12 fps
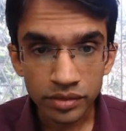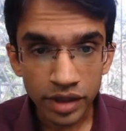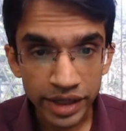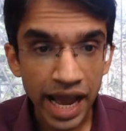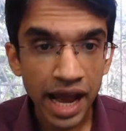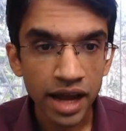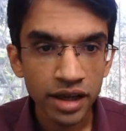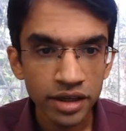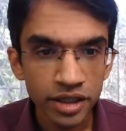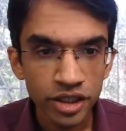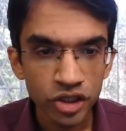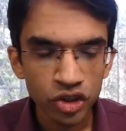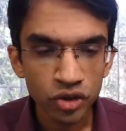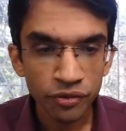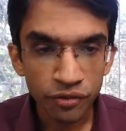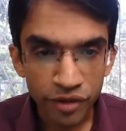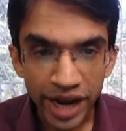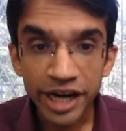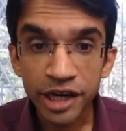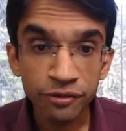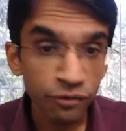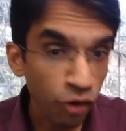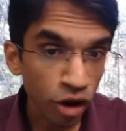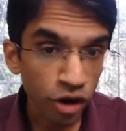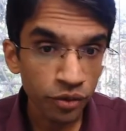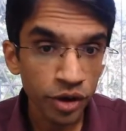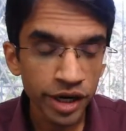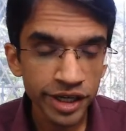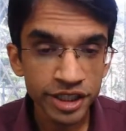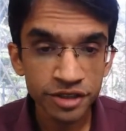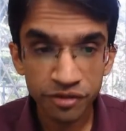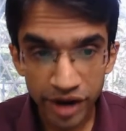Yeah, so freight forwards,